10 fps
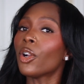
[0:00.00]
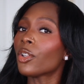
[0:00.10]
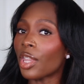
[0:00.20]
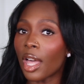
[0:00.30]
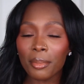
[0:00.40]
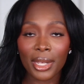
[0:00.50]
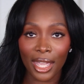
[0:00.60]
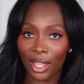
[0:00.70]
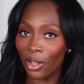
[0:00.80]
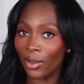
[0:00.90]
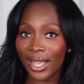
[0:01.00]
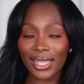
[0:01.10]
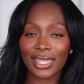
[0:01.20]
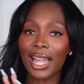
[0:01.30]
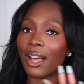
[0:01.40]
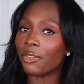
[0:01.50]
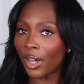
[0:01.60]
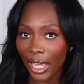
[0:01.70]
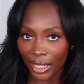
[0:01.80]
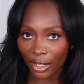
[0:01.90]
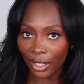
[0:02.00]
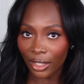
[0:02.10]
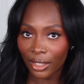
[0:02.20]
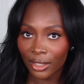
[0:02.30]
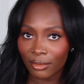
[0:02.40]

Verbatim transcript: your thumbnail is not fire,